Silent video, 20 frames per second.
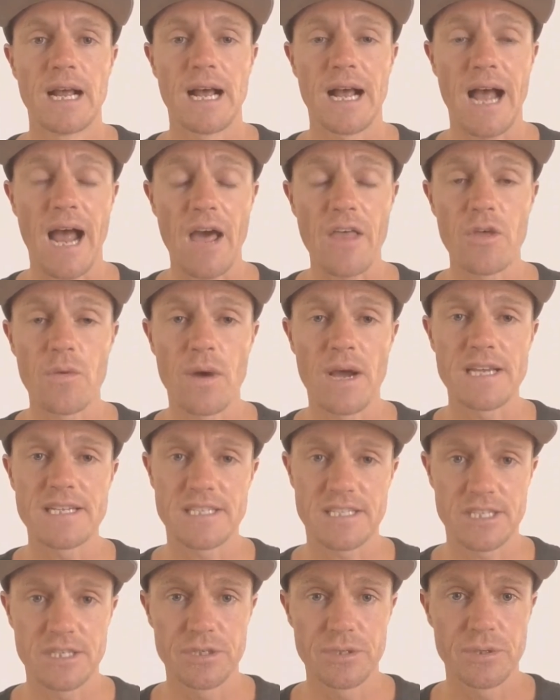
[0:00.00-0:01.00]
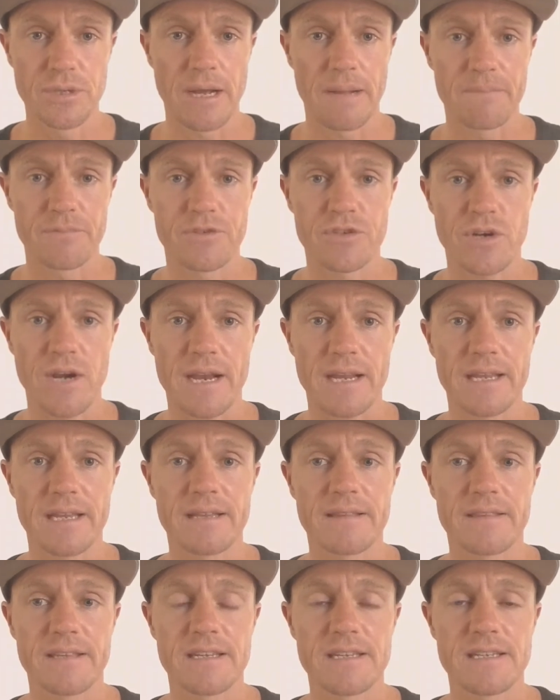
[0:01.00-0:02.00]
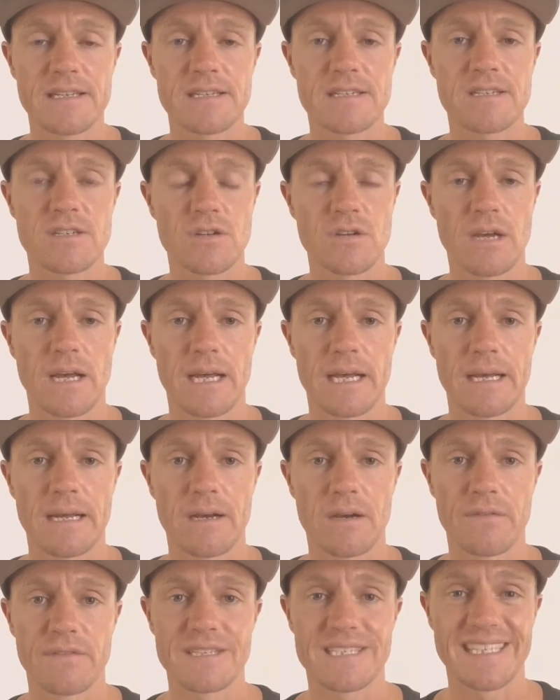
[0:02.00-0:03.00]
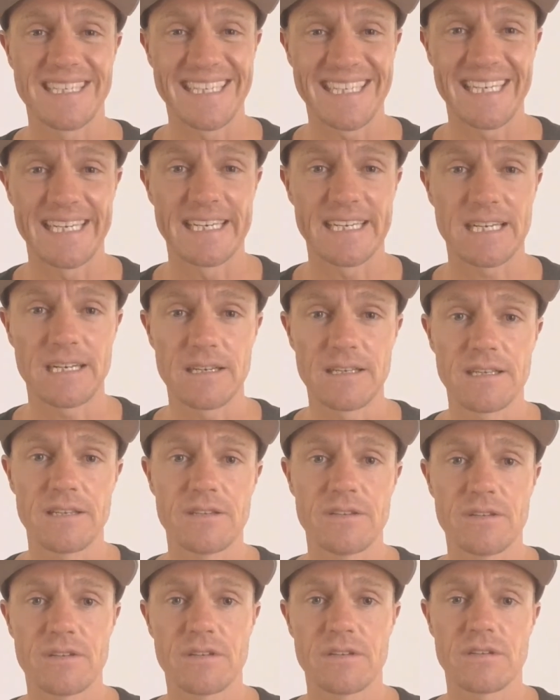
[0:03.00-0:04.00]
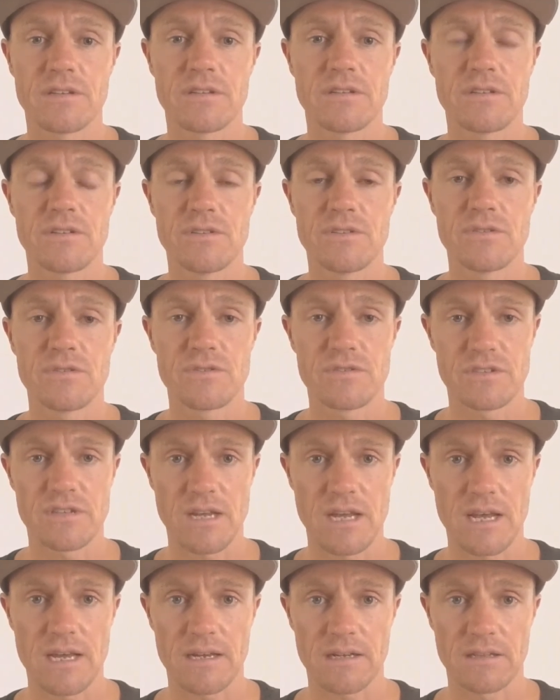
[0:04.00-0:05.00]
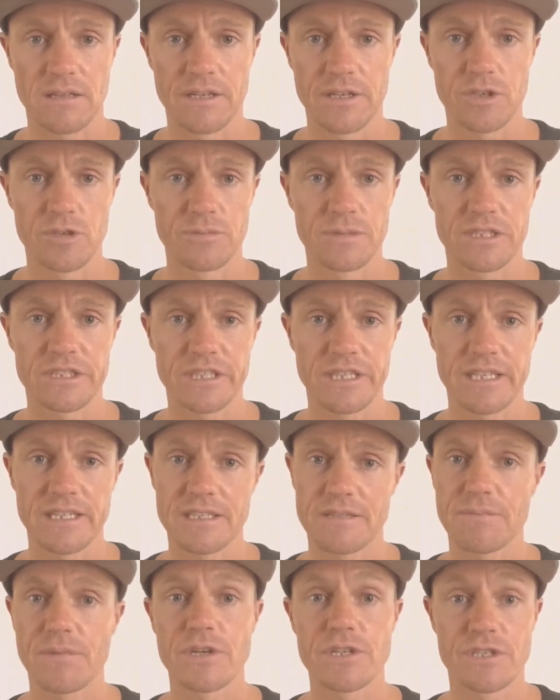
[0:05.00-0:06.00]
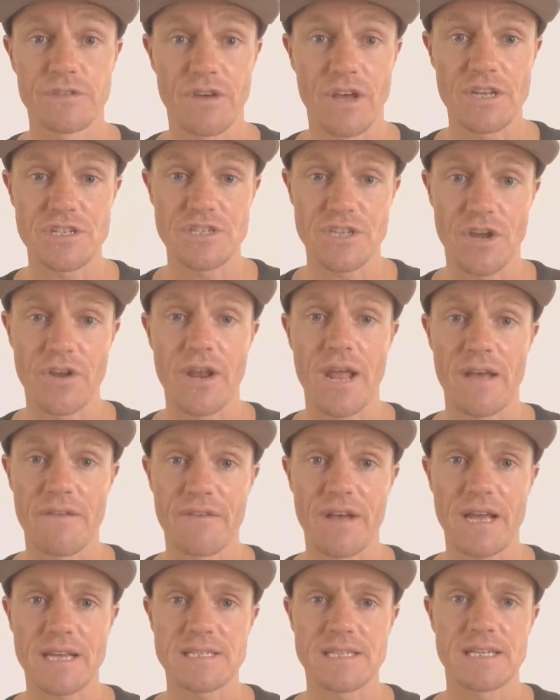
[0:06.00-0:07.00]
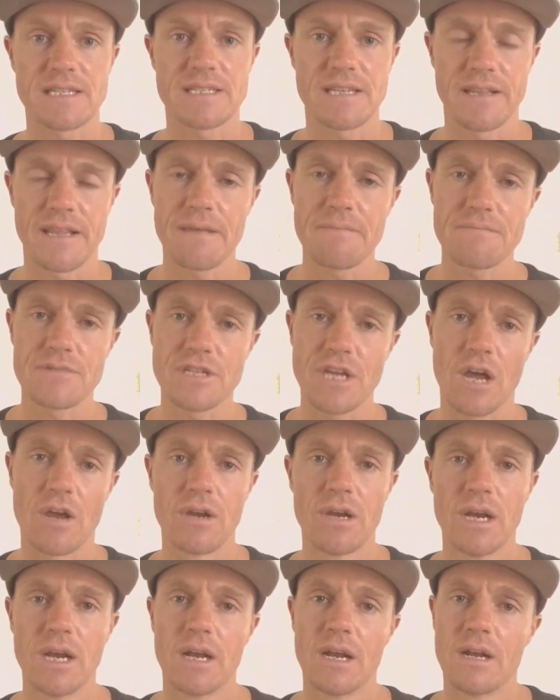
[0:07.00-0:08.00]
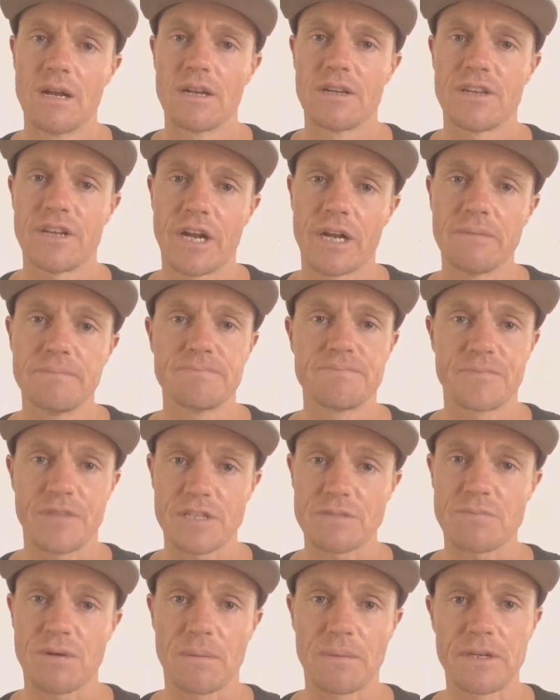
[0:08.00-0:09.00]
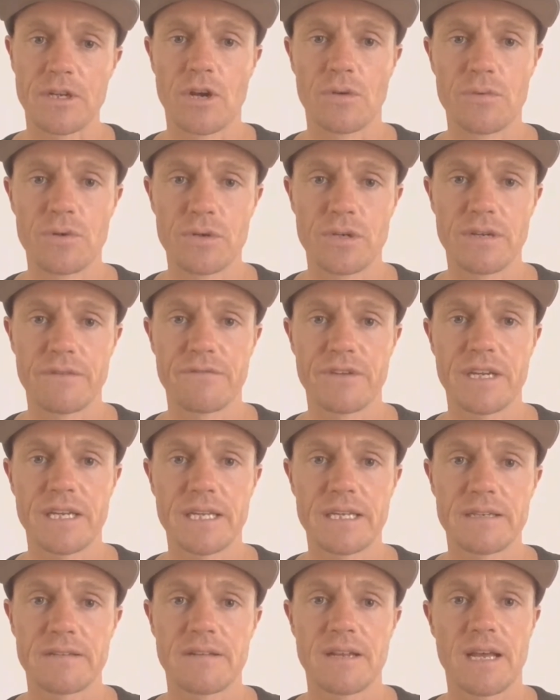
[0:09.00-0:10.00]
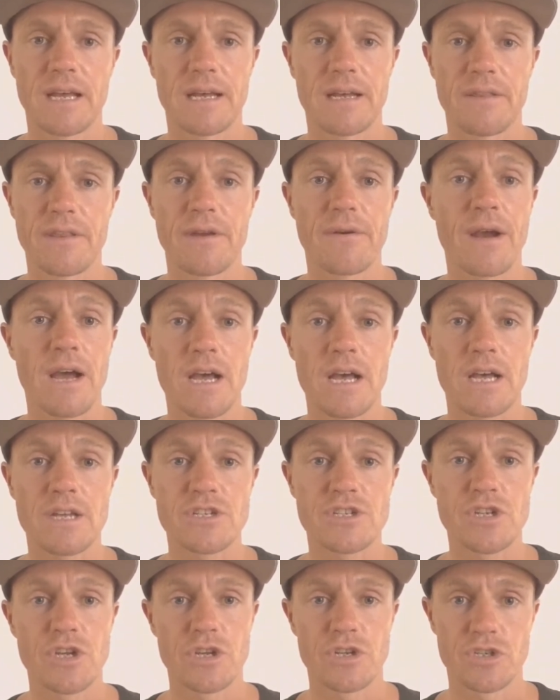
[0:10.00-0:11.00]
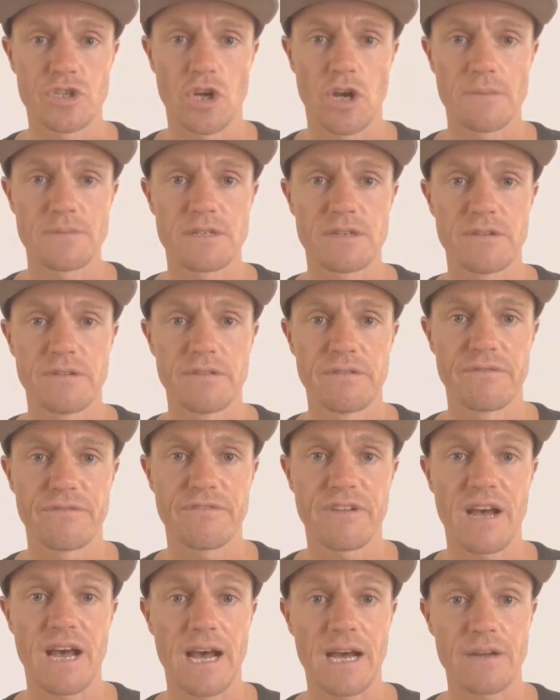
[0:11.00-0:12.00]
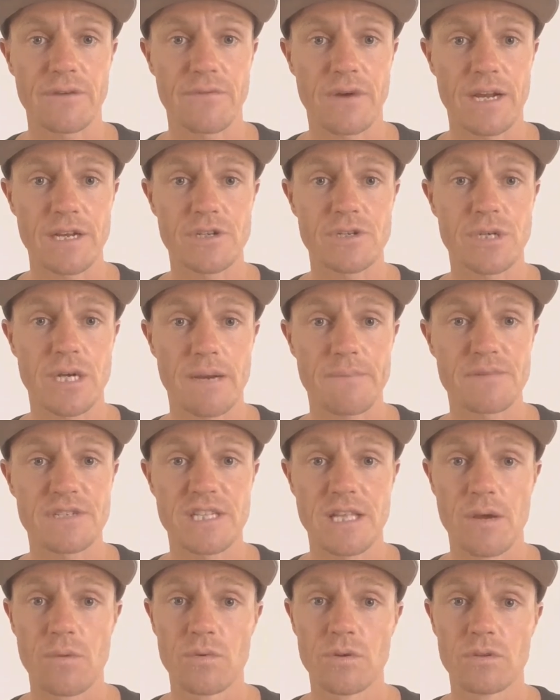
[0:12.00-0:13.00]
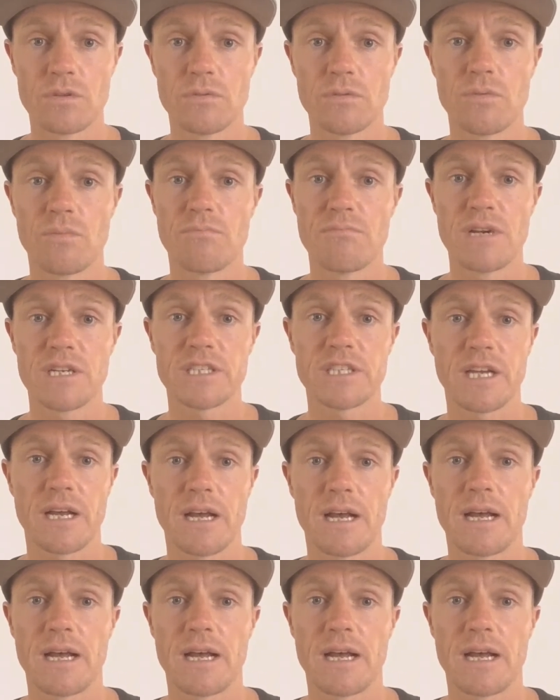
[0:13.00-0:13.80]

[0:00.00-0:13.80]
Other ways to track it, there's obviously clinically, you can use clinical machines. Most of us don't have access to them, so that's probably not real convenient. There are certain types of heart rate straps that will measure